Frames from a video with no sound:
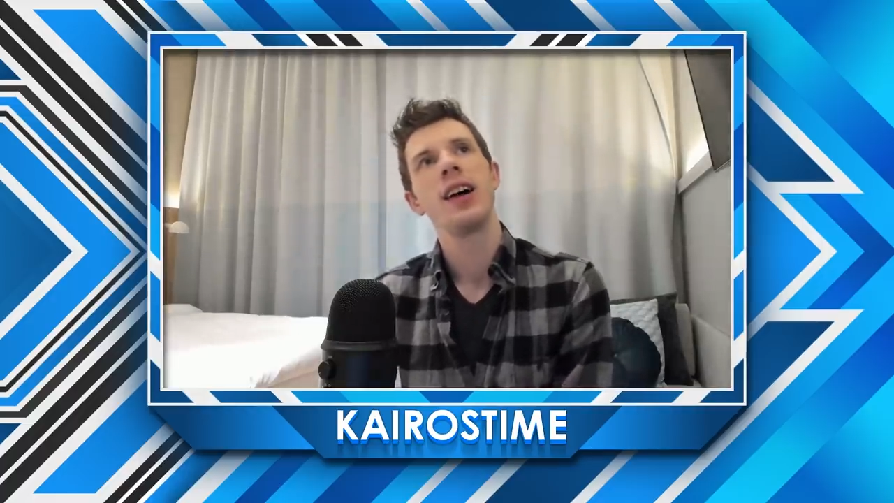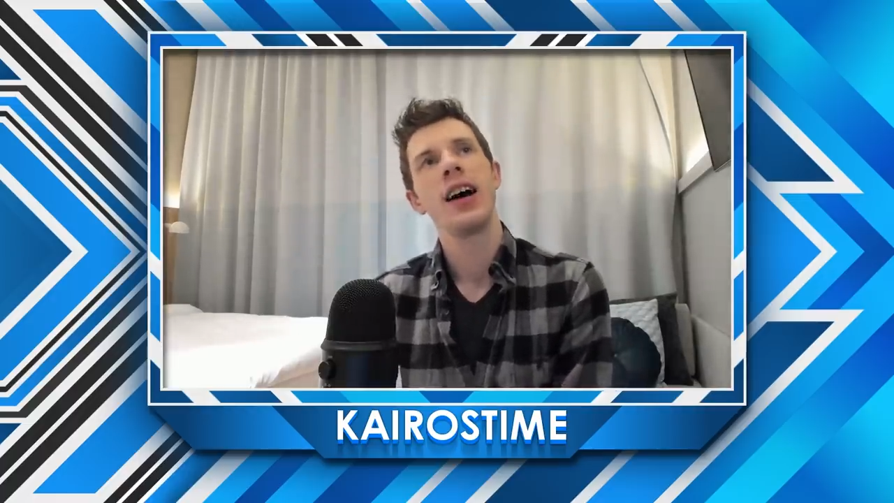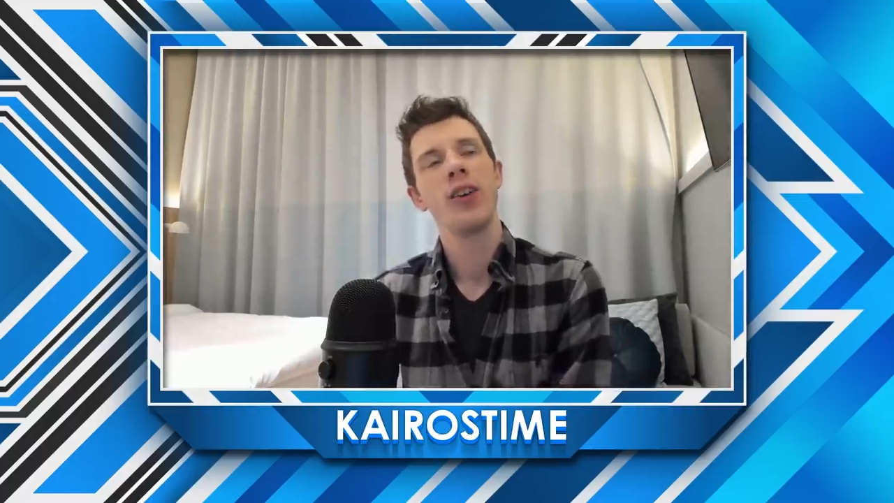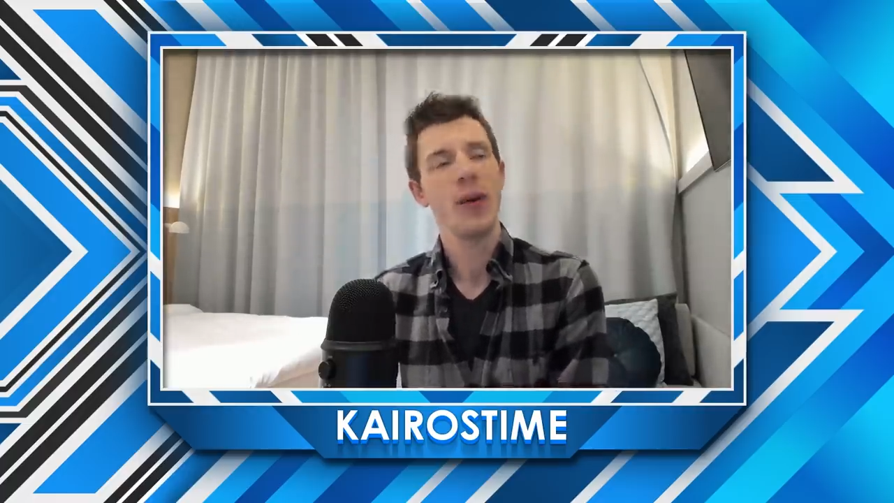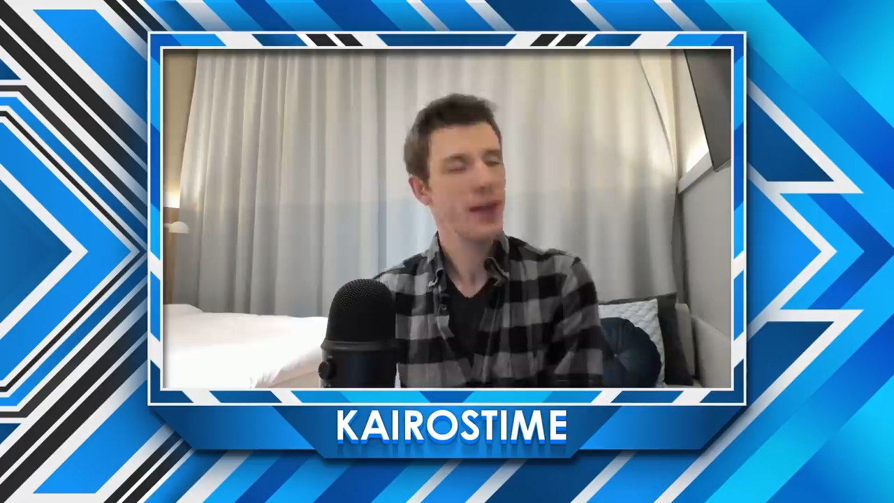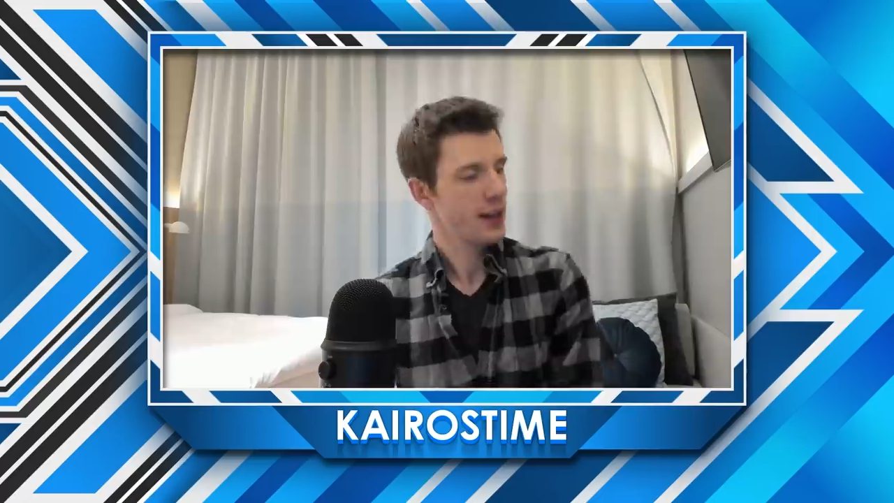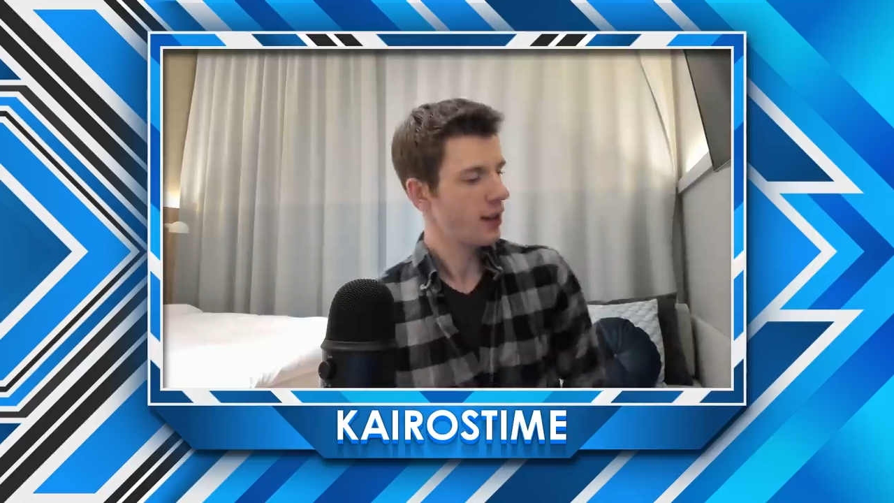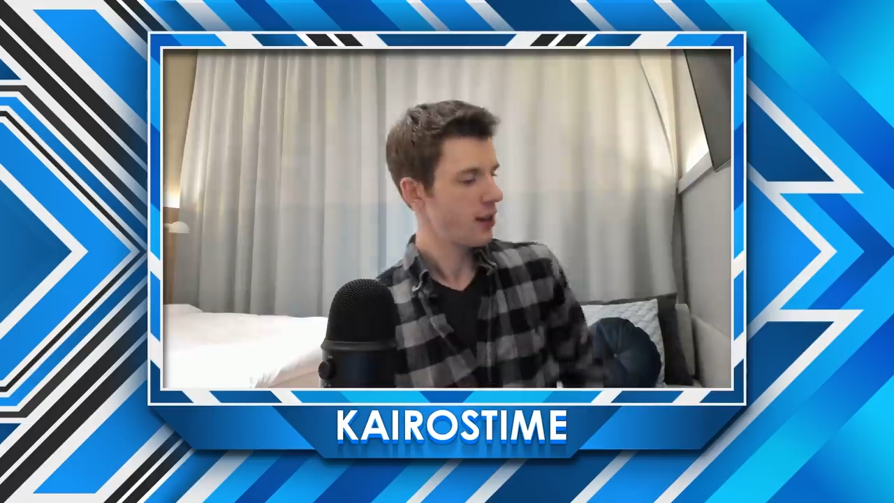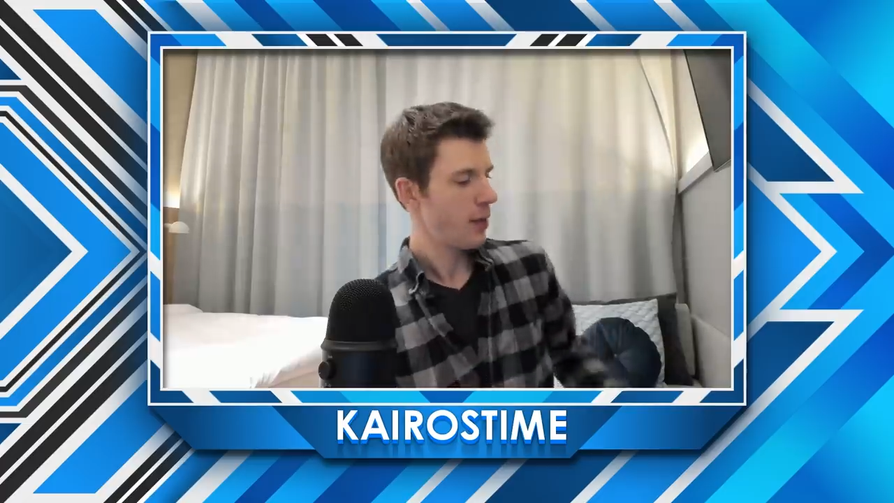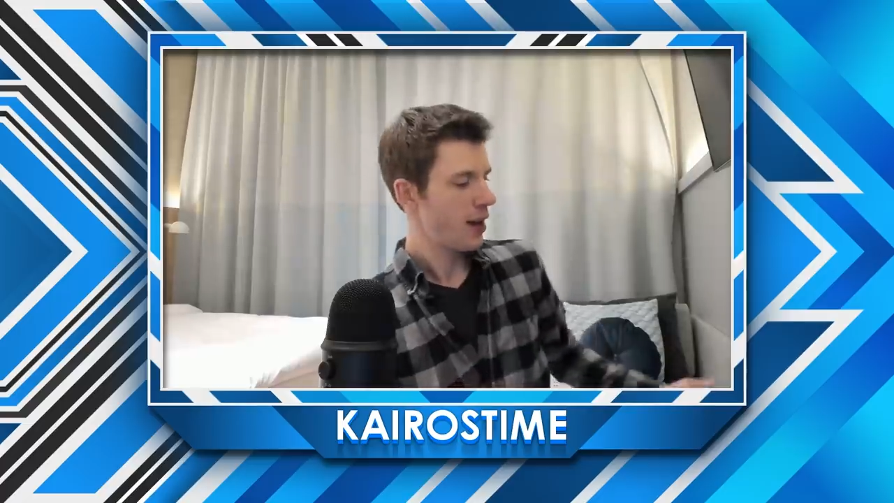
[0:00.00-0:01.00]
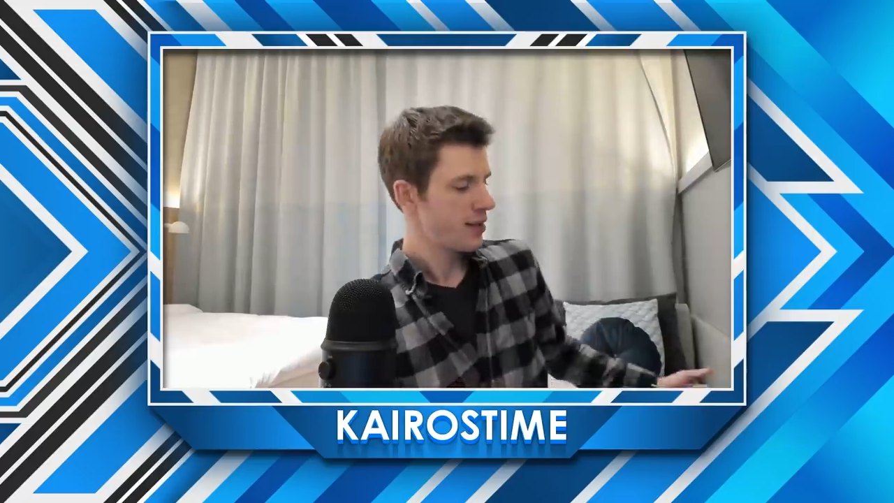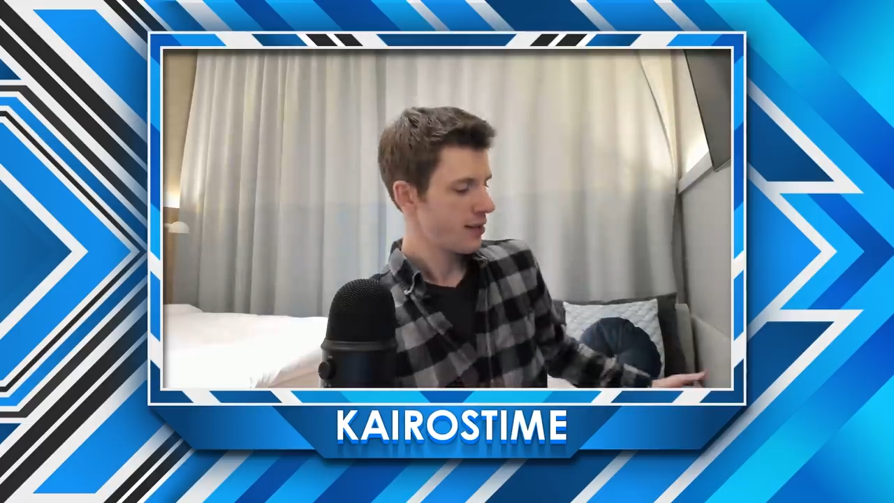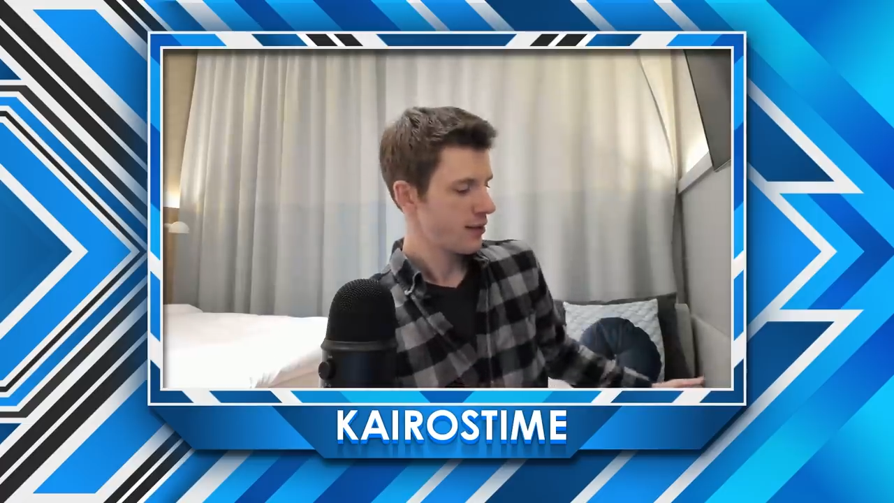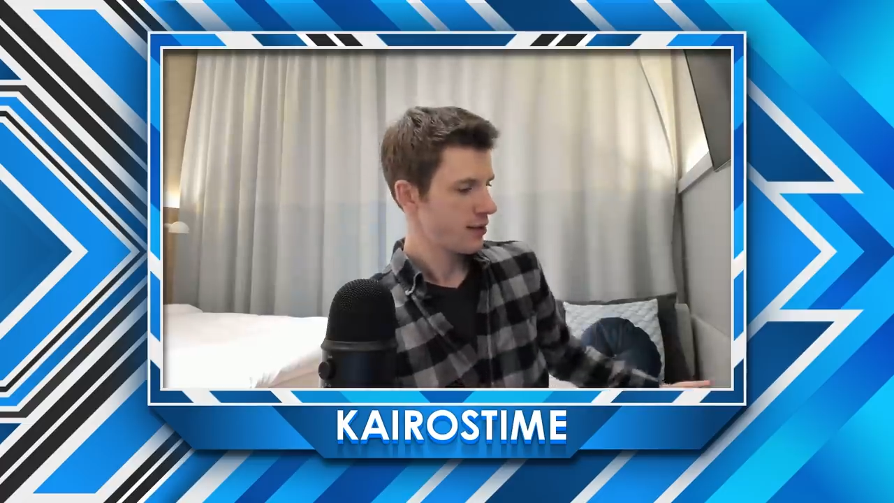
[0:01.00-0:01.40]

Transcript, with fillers: I know I'm like on the positive